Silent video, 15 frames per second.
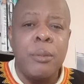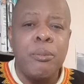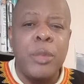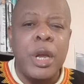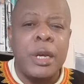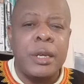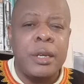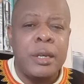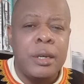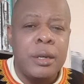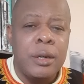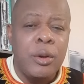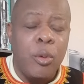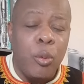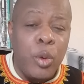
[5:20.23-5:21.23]
but
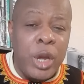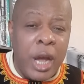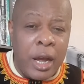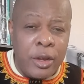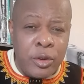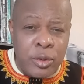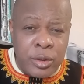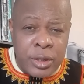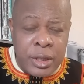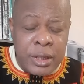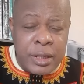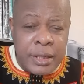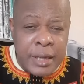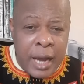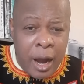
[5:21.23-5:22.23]
we are
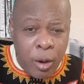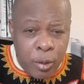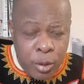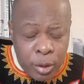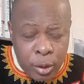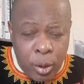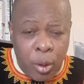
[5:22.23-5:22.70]
using their own